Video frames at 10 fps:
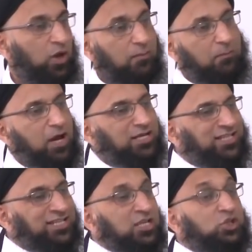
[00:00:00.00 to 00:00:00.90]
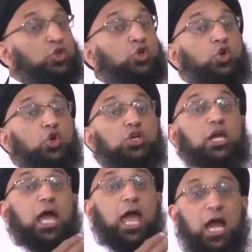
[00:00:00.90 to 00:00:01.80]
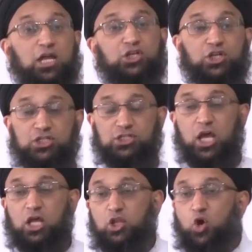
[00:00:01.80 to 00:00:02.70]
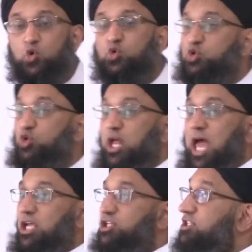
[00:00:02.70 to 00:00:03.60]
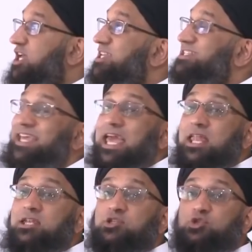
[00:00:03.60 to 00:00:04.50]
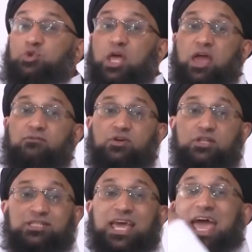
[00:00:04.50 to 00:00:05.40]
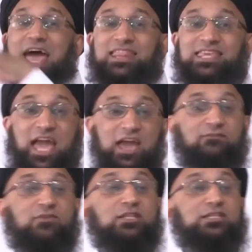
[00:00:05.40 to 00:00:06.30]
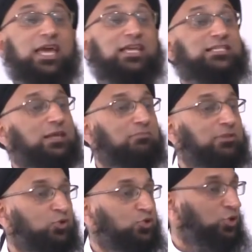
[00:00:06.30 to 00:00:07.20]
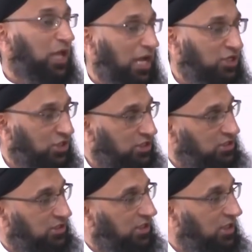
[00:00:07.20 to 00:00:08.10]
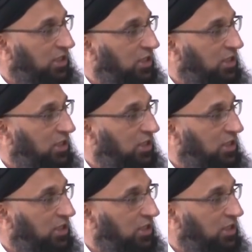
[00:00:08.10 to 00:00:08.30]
when a person does good actions, those good actions ascend to the heavens and the heavens accept those good actions.